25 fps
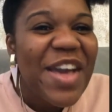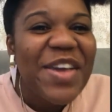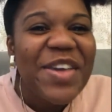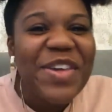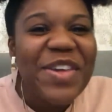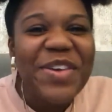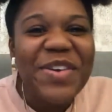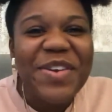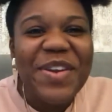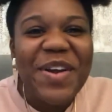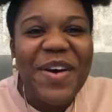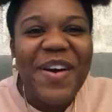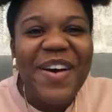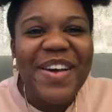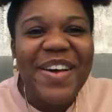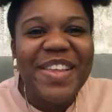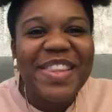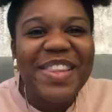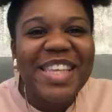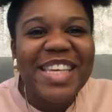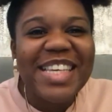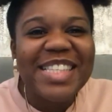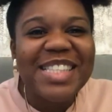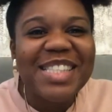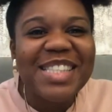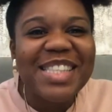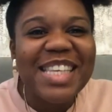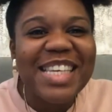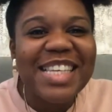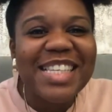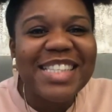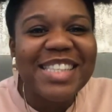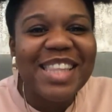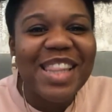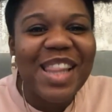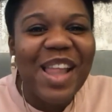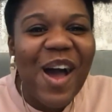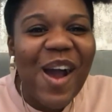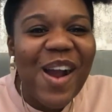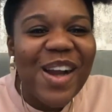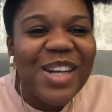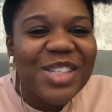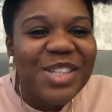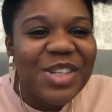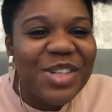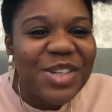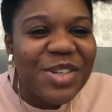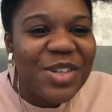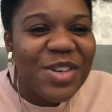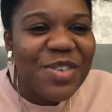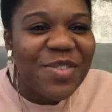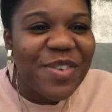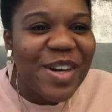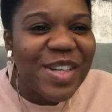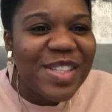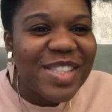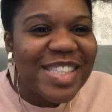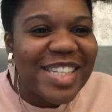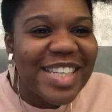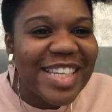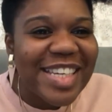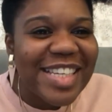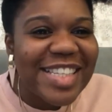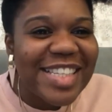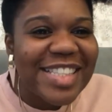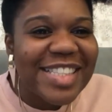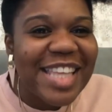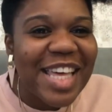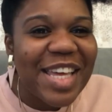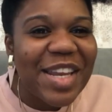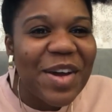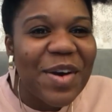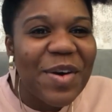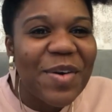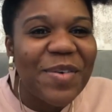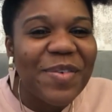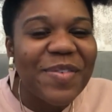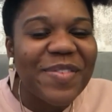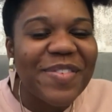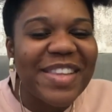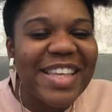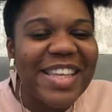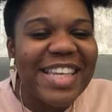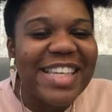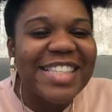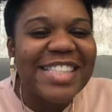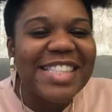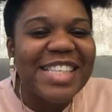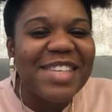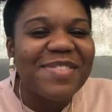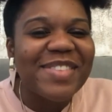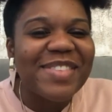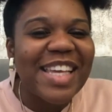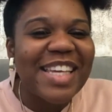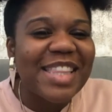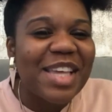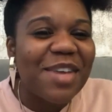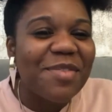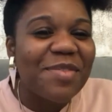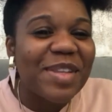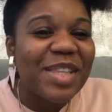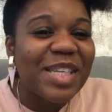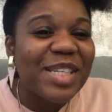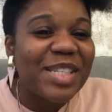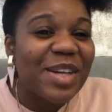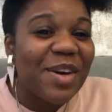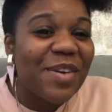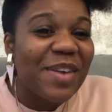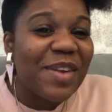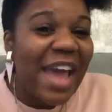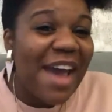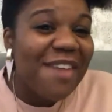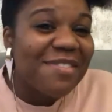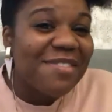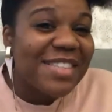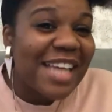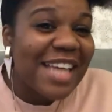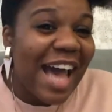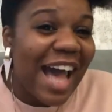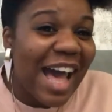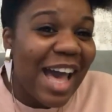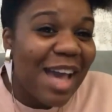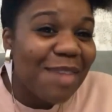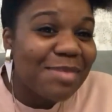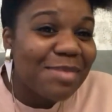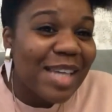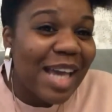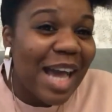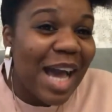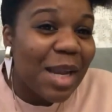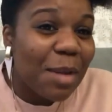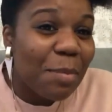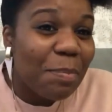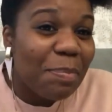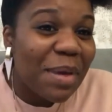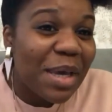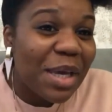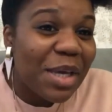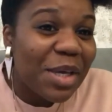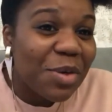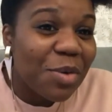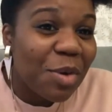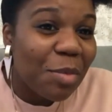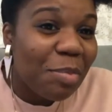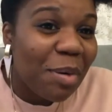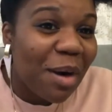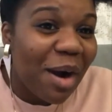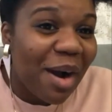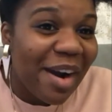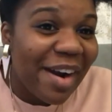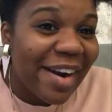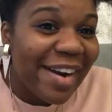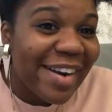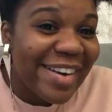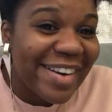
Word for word: you know, these these larger universities they don't it seems like they really don't have time to kind of pick you apart